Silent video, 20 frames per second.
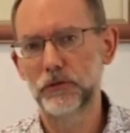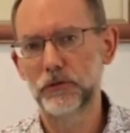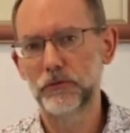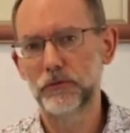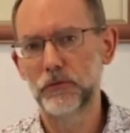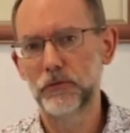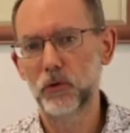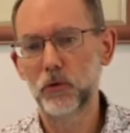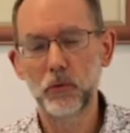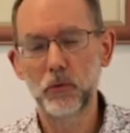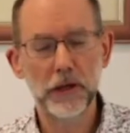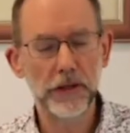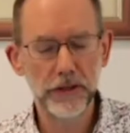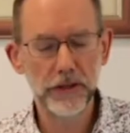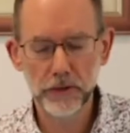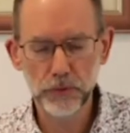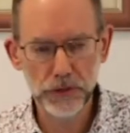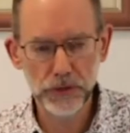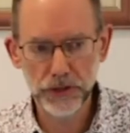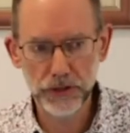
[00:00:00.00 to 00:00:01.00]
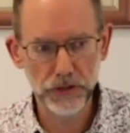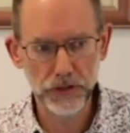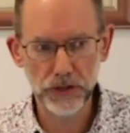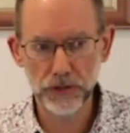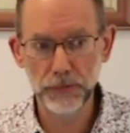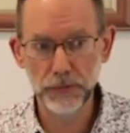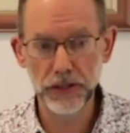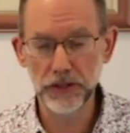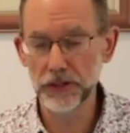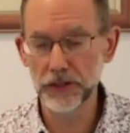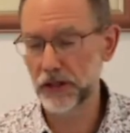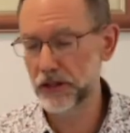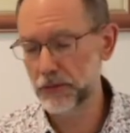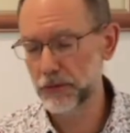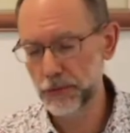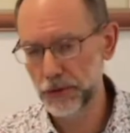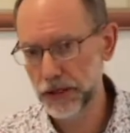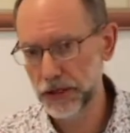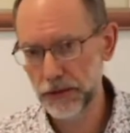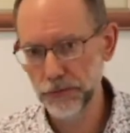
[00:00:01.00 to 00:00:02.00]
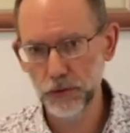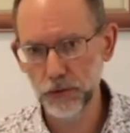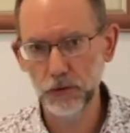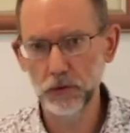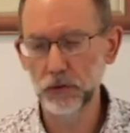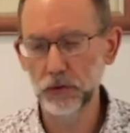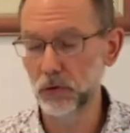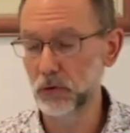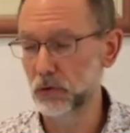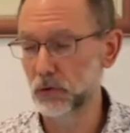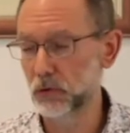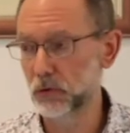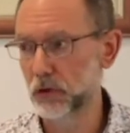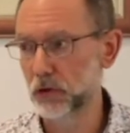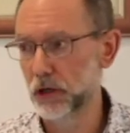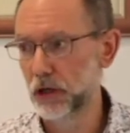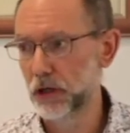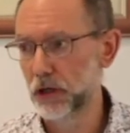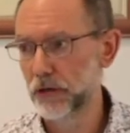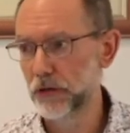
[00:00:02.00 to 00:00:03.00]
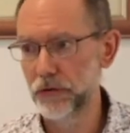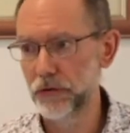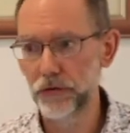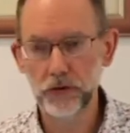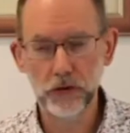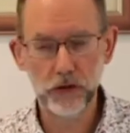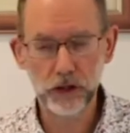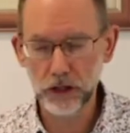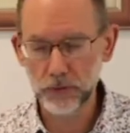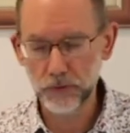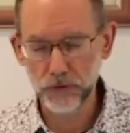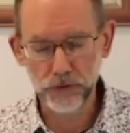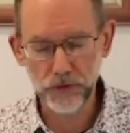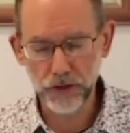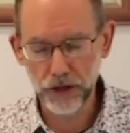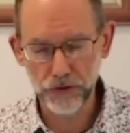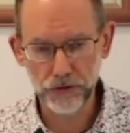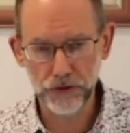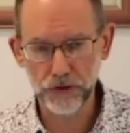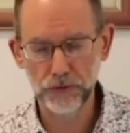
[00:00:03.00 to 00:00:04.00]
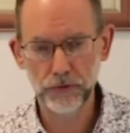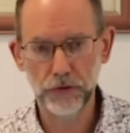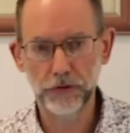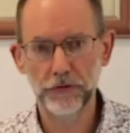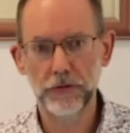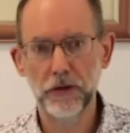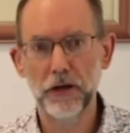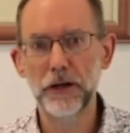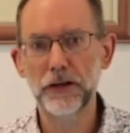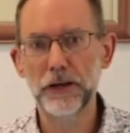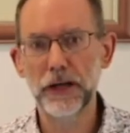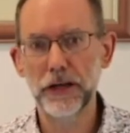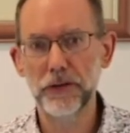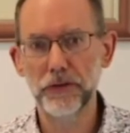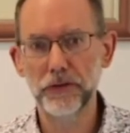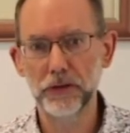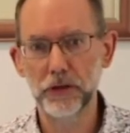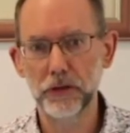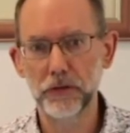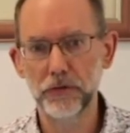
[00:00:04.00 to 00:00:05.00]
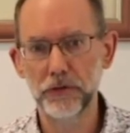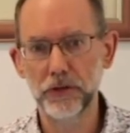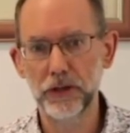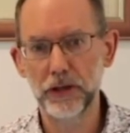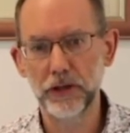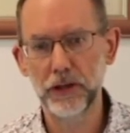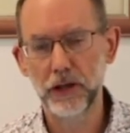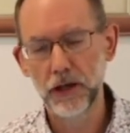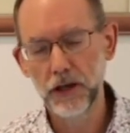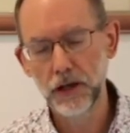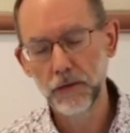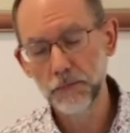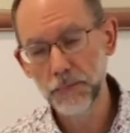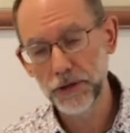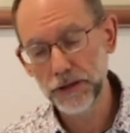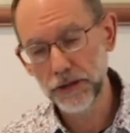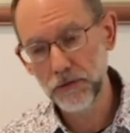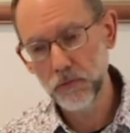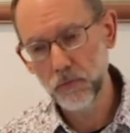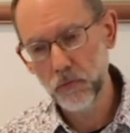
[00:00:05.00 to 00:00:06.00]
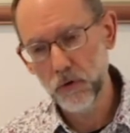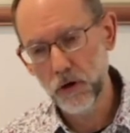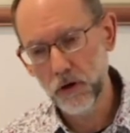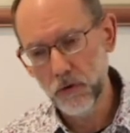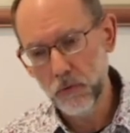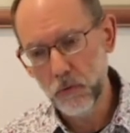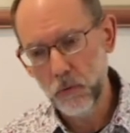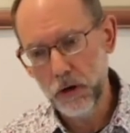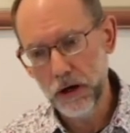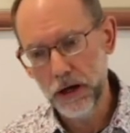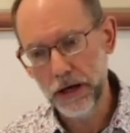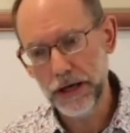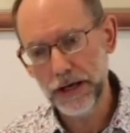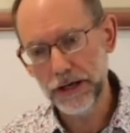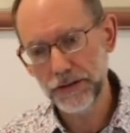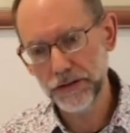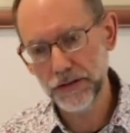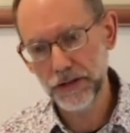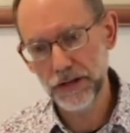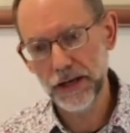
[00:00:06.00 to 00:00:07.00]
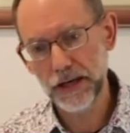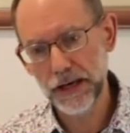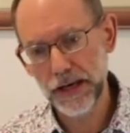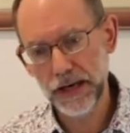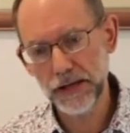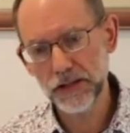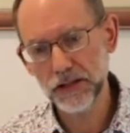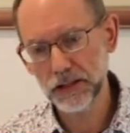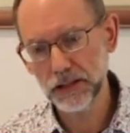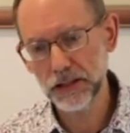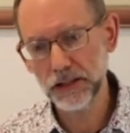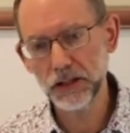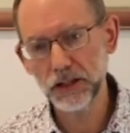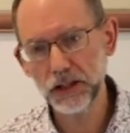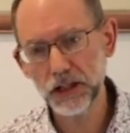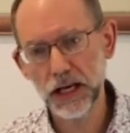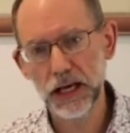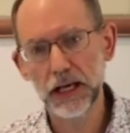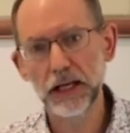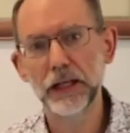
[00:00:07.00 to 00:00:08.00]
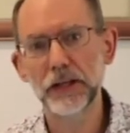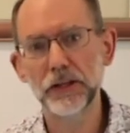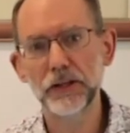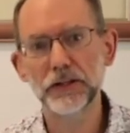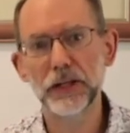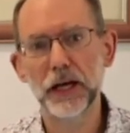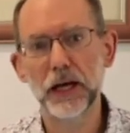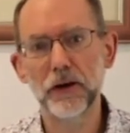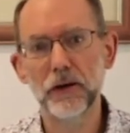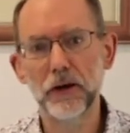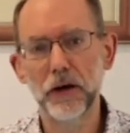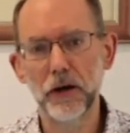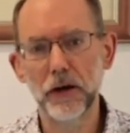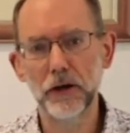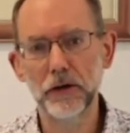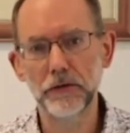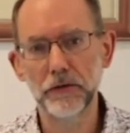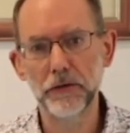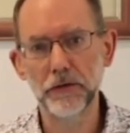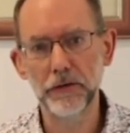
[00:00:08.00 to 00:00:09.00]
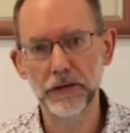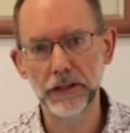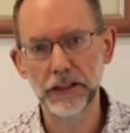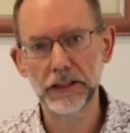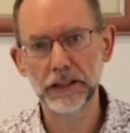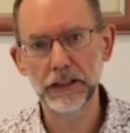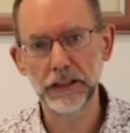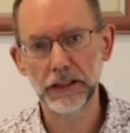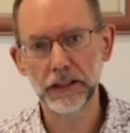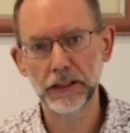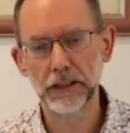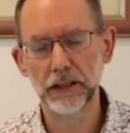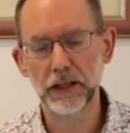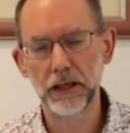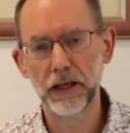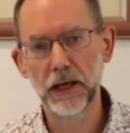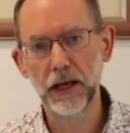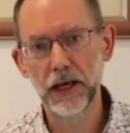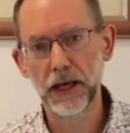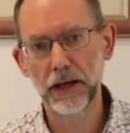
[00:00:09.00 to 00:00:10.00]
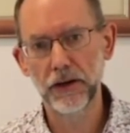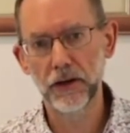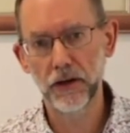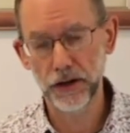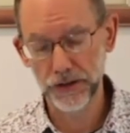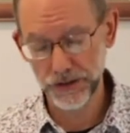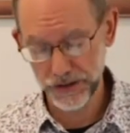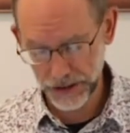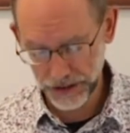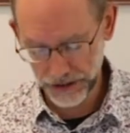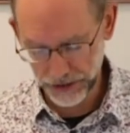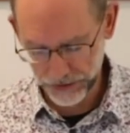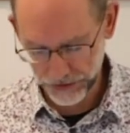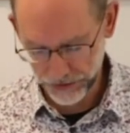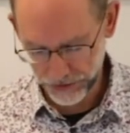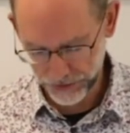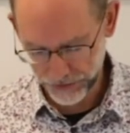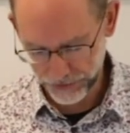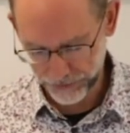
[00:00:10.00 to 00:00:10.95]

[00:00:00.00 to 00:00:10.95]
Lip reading: or whether we dismiss other people or the circumstances we find ourselves in, but in what way do they actually challenge our own thinking and ideas?